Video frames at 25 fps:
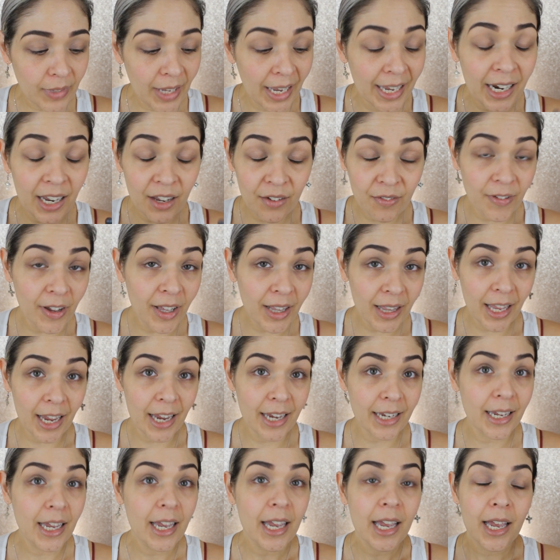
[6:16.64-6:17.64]
And I felt
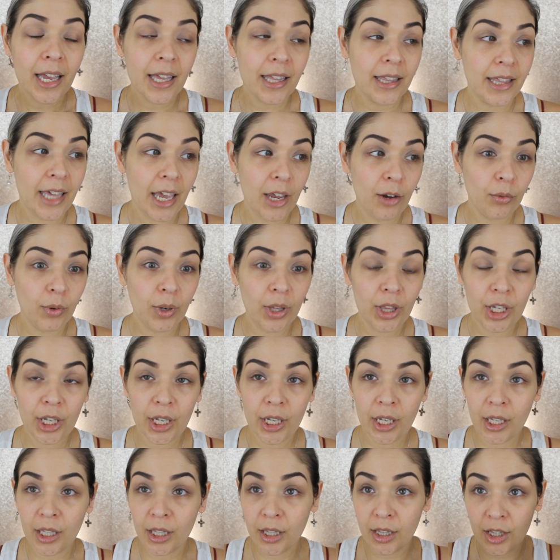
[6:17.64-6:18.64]
like they
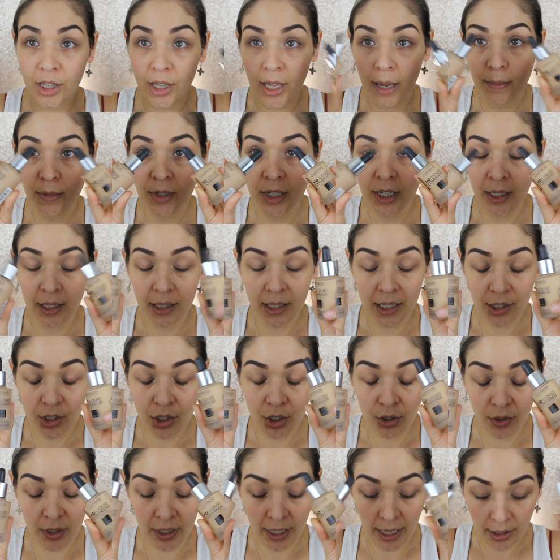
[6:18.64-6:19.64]
really, them to, these
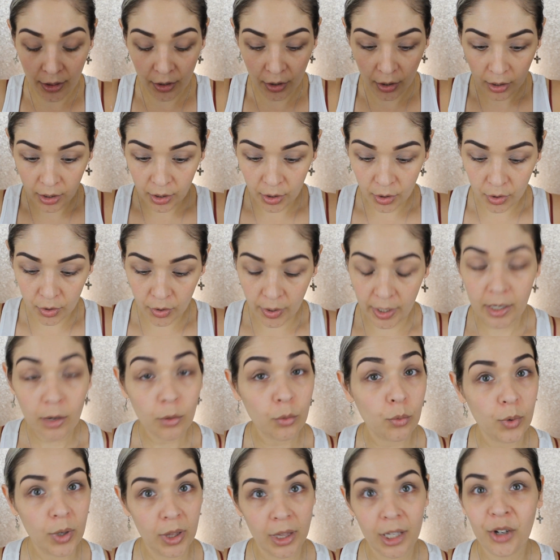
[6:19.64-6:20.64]
two together create
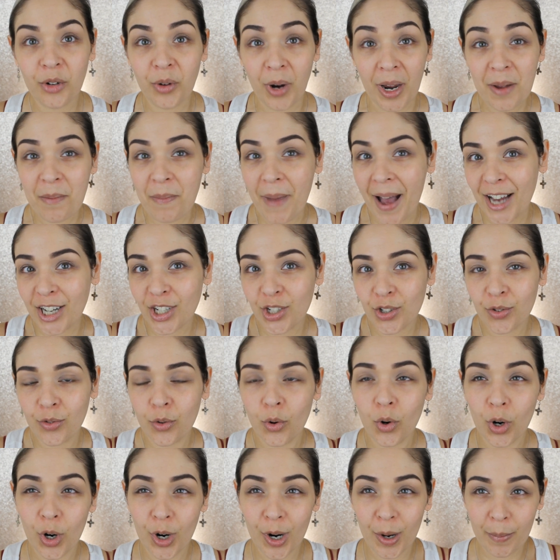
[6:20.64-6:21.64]
a really great match
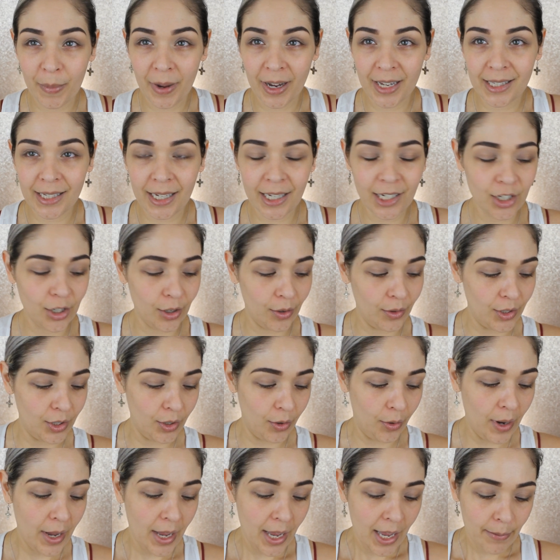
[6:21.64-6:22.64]
for my skin tone.
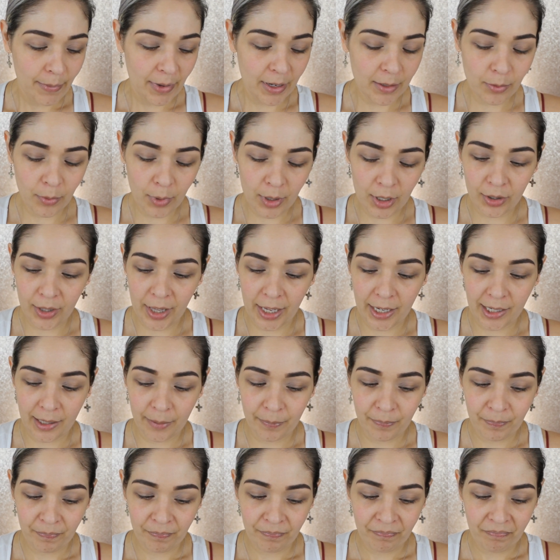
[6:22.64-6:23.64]
So it makes me wonder
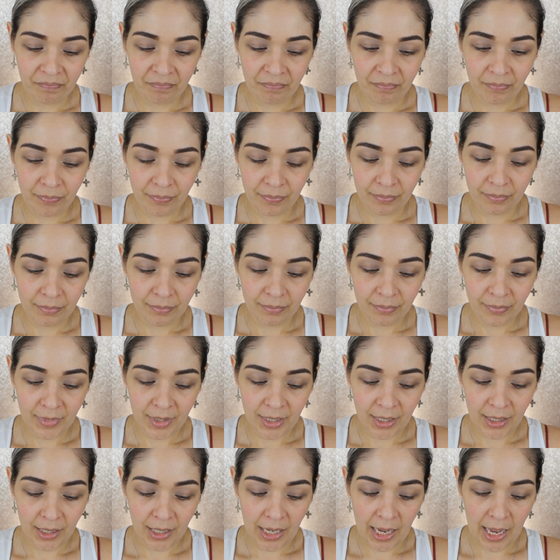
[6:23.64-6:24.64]
like,
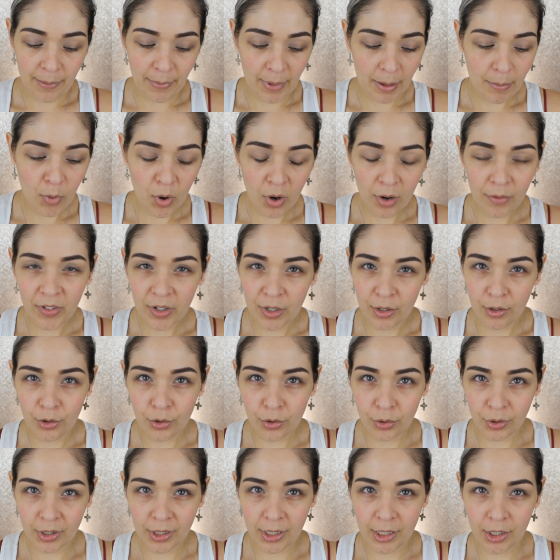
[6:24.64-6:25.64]
am I more of a
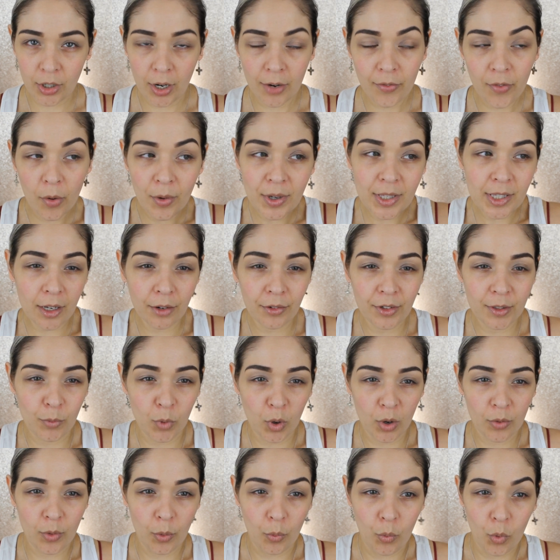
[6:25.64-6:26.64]
neutral skin tone? I've always thought I was
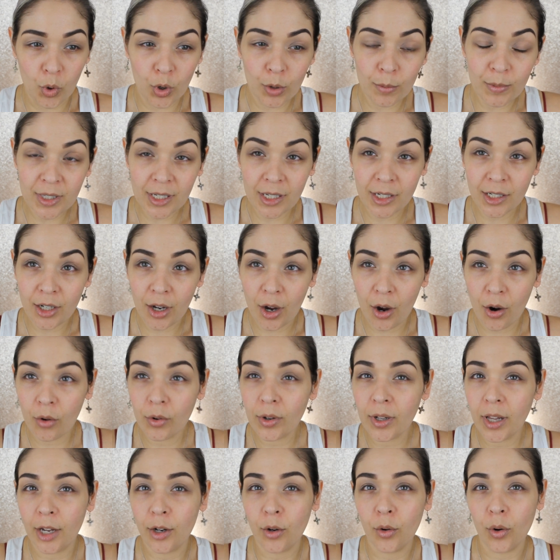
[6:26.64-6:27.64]
more of a warm skin
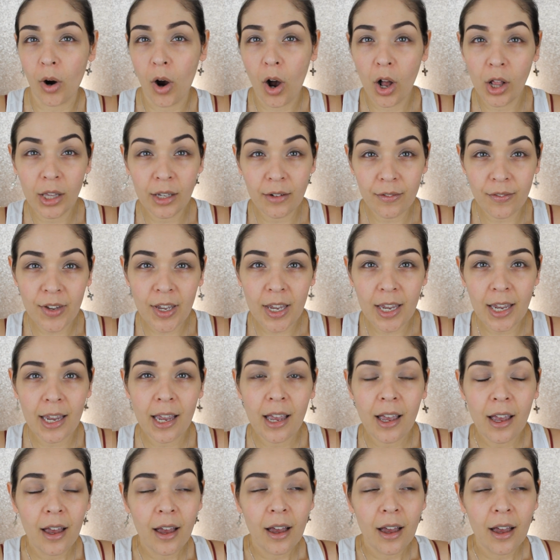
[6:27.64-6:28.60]
tone, like or olivey